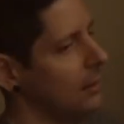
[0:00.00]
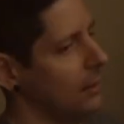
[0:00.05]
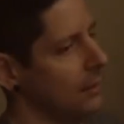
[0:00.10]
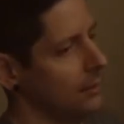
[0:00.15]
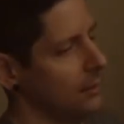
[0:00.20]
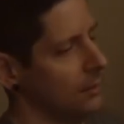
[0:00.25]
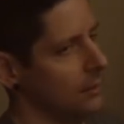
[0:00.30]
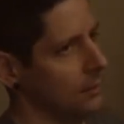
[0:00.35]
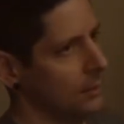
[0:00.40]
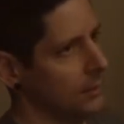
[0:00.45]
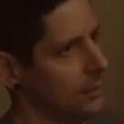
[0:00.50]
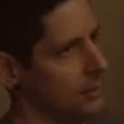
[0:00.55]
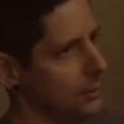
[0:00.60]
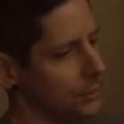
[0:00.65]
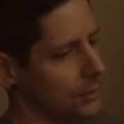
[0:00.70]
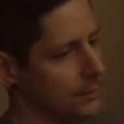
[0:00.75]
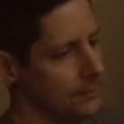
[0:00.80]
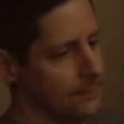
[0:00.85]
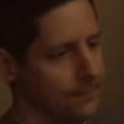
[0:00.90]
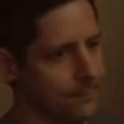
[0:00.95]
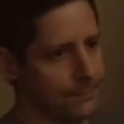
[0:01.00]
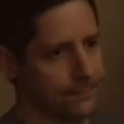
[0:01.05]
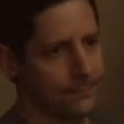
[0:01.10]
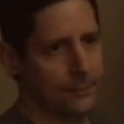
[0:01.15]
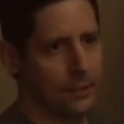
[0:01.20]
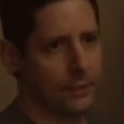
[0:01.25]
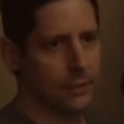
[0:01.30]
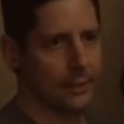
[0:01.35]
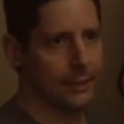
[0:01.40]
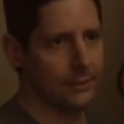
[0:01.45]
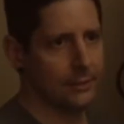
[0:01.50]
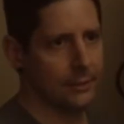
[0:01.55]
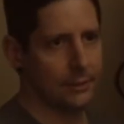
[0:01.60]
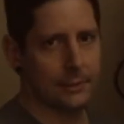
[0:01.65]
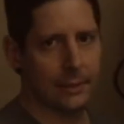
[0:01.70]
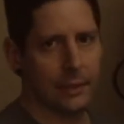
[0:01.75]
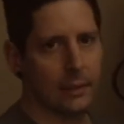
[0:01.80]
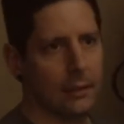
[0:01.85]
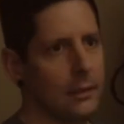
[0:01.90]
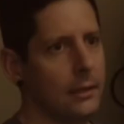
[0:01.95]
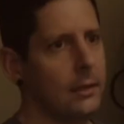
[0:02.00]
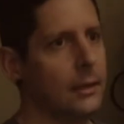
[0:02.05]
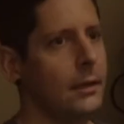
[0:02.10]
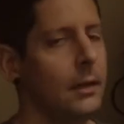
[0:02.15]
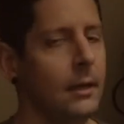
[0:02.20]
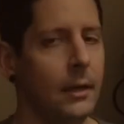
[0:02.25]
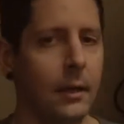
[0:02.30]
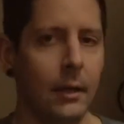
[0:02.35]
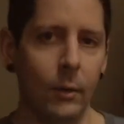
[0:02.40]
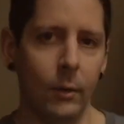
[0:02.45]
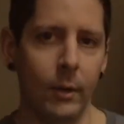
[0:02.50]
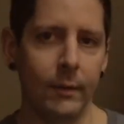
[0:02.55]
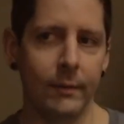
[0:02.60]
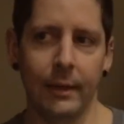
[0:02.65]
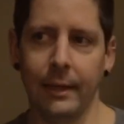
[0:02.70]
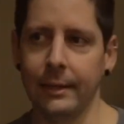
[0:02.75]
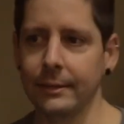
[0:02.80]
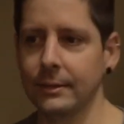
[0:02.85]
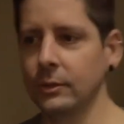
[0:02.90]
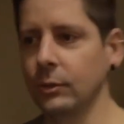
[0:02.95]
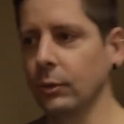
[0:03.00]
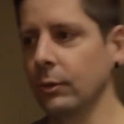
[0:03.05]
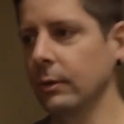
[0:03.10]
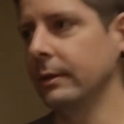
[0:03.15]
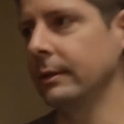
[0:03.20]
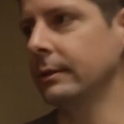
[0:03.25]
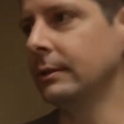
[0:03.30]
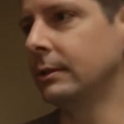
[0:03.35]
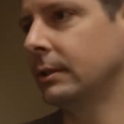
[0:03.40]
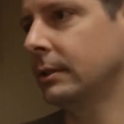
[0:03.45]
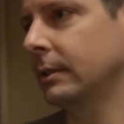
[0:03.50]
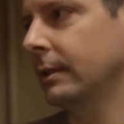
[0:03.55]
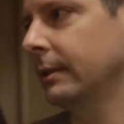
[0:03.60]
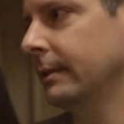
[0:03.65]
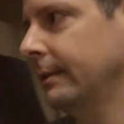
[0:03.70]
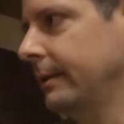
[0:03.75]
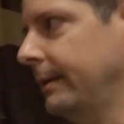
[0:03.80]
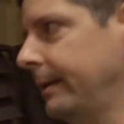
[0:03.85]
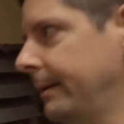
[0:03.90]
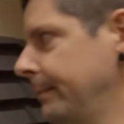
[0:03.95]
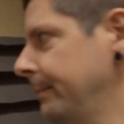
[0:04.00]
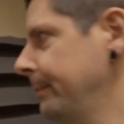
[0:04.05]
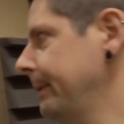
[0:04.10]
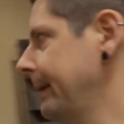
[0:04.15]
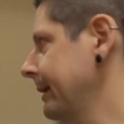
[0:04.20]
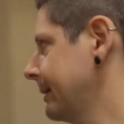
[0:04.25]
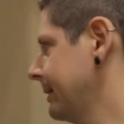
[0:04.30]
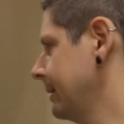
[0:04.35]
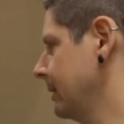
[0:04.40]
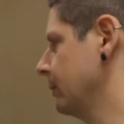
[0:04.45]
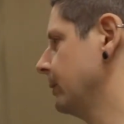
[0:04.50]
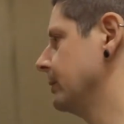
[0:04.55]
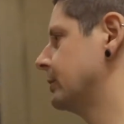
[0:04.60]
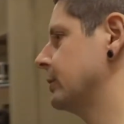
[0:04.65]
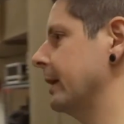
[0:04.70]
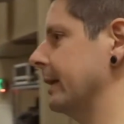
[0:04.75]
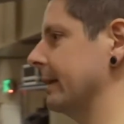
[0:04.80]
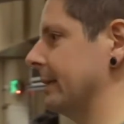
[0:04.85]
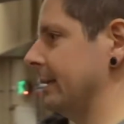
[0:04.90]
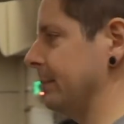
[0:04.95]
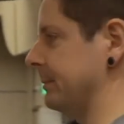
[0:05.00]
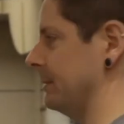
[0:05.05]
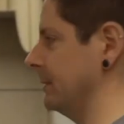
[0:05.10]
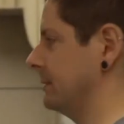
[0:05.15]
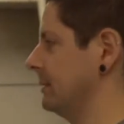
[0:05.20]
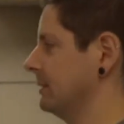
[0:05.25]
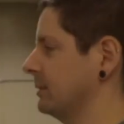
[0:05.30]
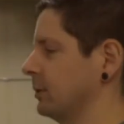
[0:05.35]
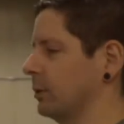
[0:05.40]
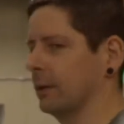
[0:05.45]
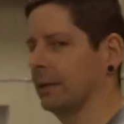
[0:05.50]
audio location. So that's this area. We have a lot of storage back here. We try to keep this as